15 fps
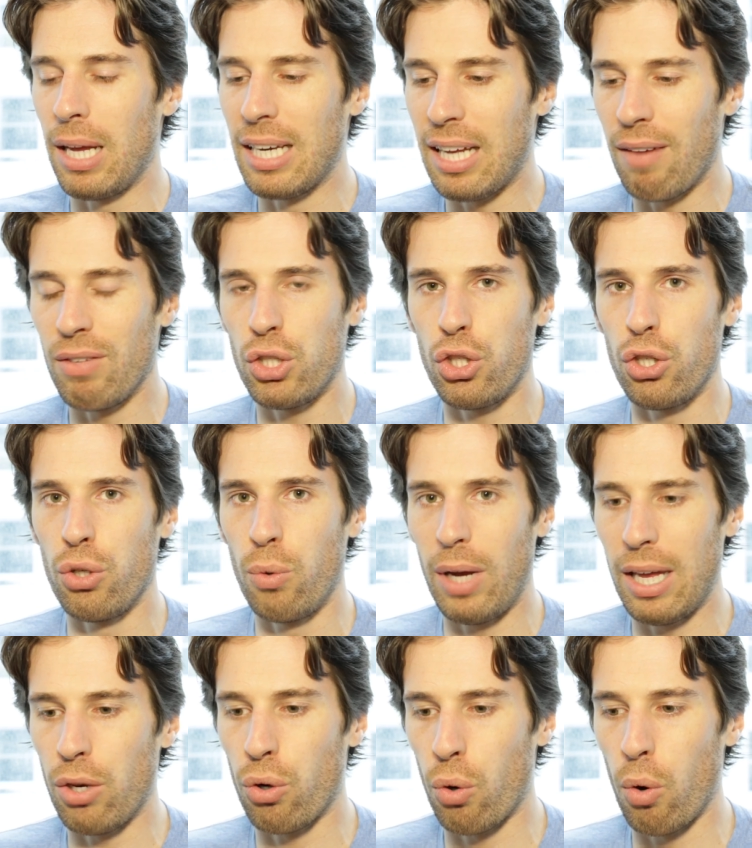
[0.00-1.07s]
and give it to you
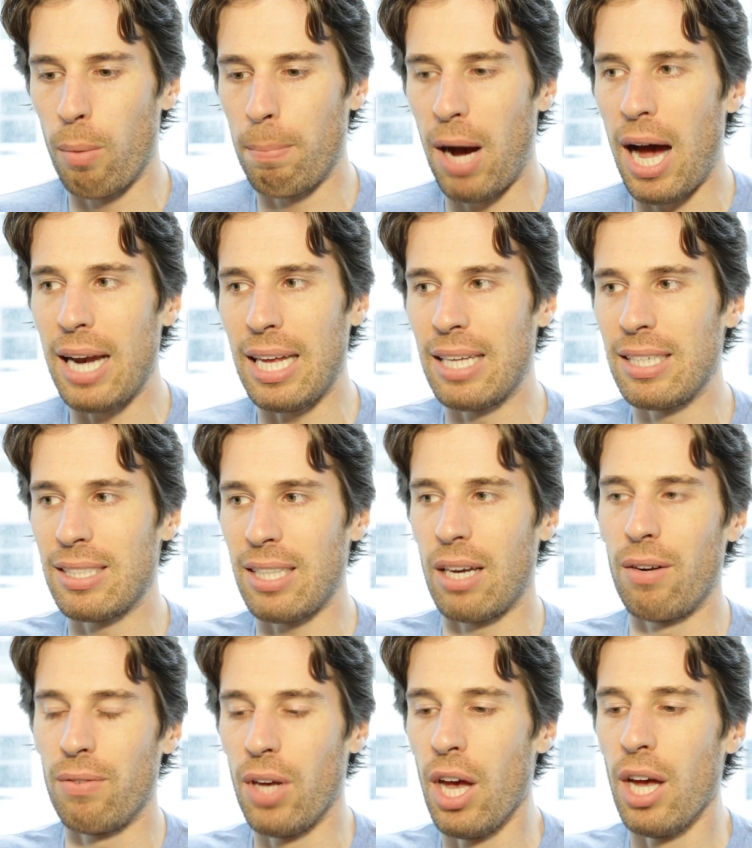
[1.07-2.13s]
in your own body instead
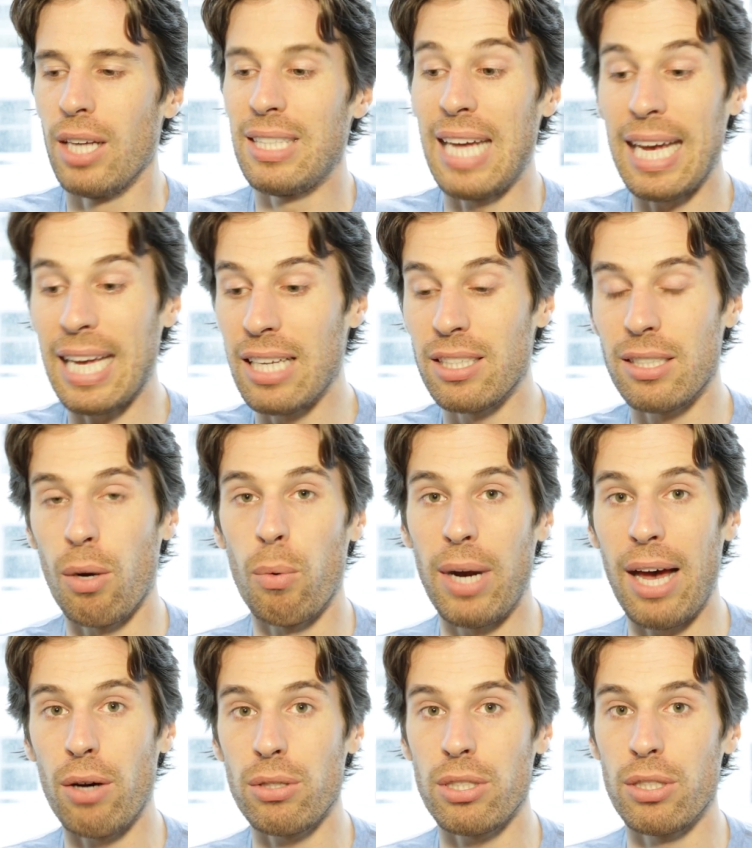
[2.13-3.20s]
of taking someone
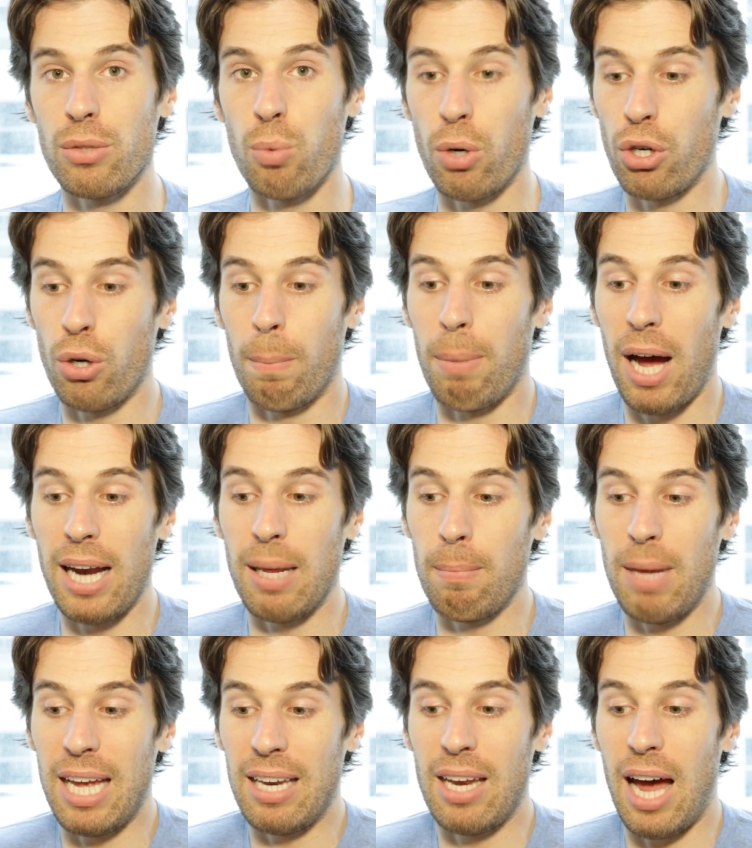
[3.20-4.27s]
else's where your body
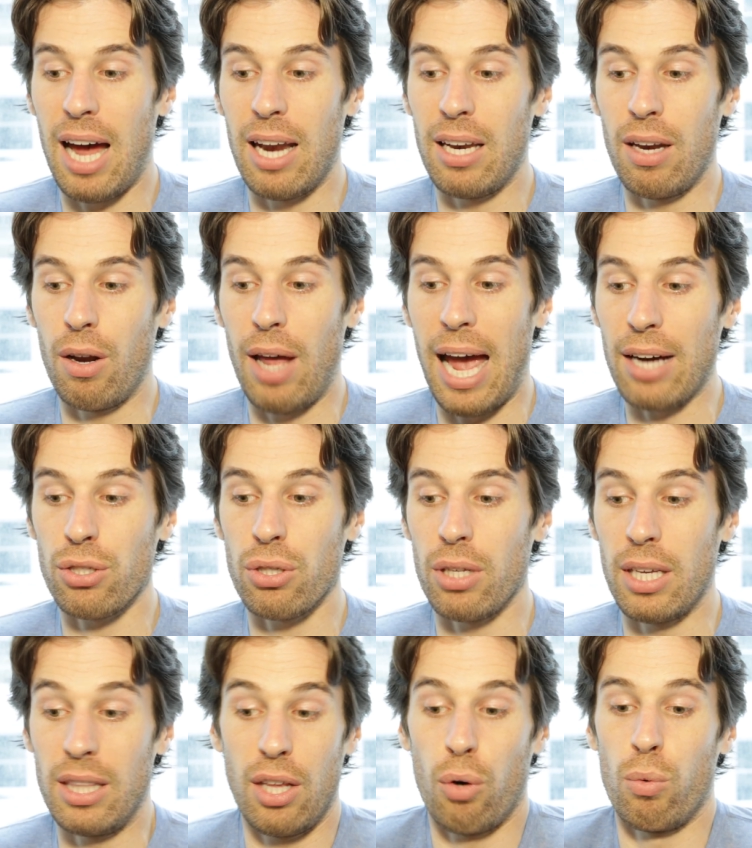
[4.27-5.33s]
may not
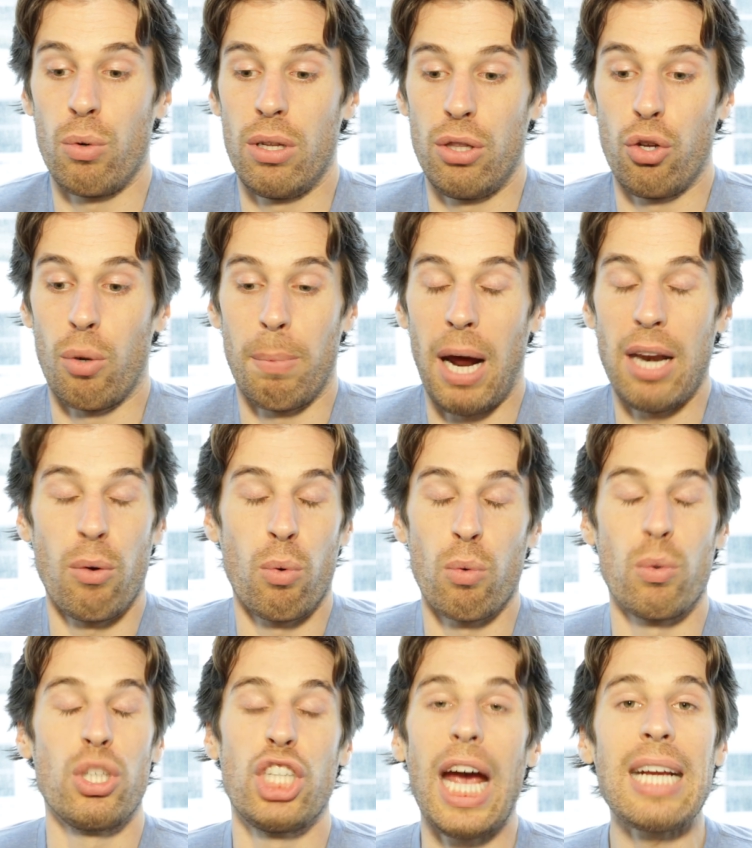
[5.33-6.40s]
actually, your body will
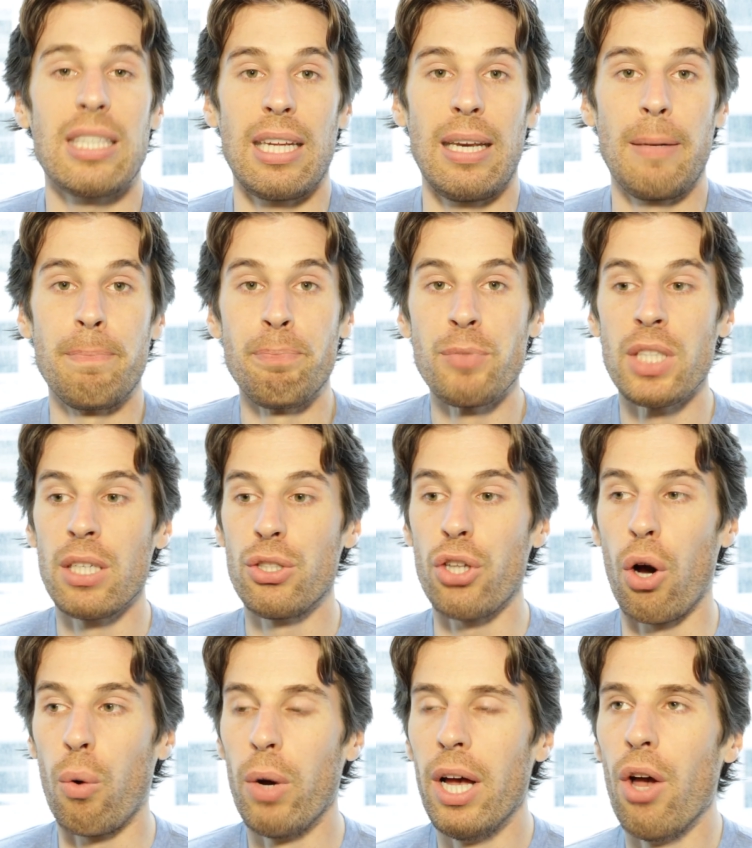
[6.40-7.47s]
reject it.
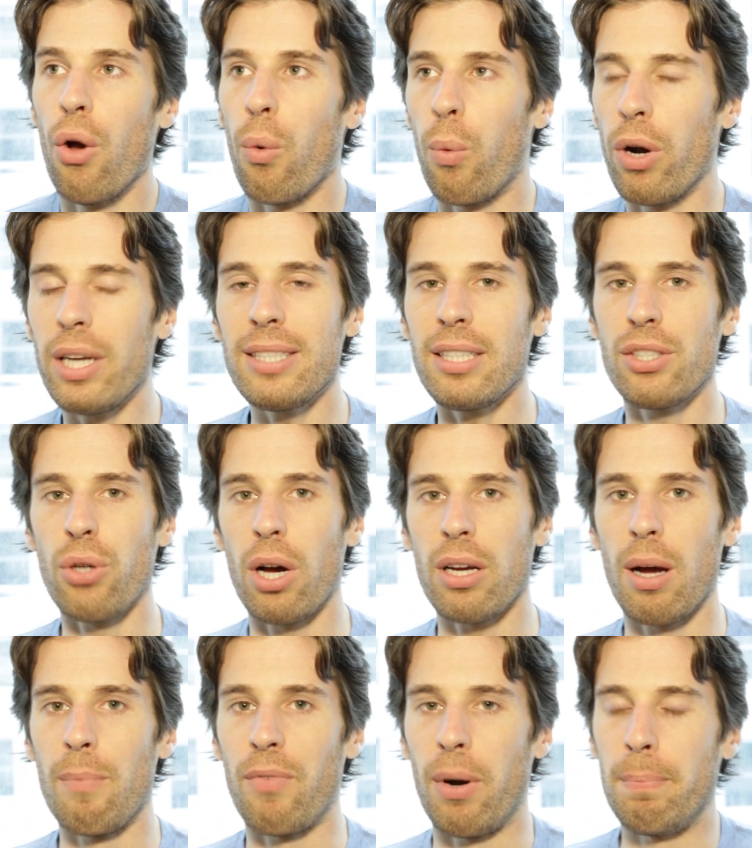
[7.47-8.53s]
So where does this all
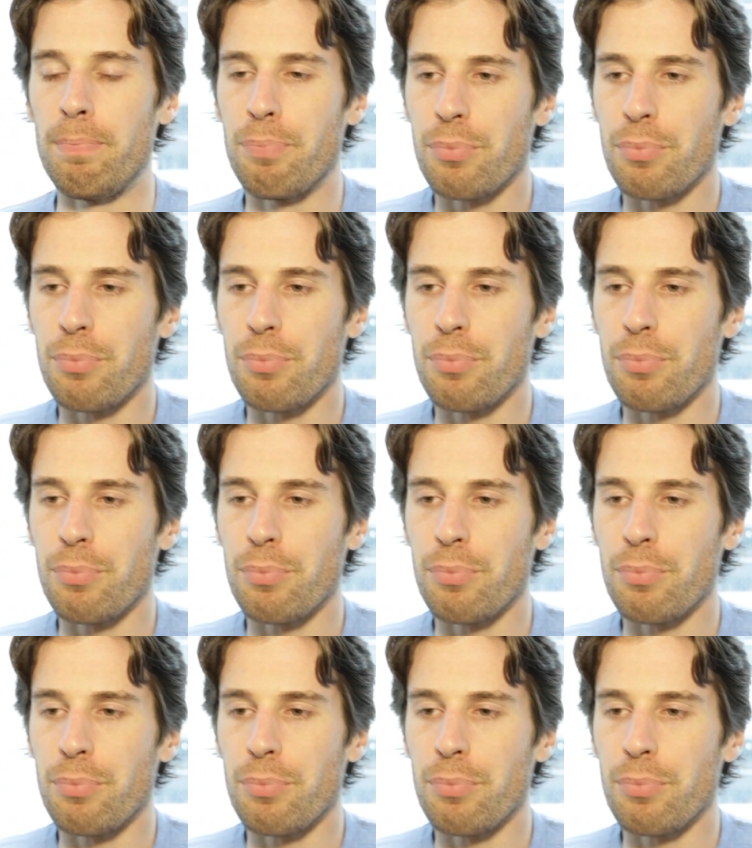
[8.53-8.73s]
come from?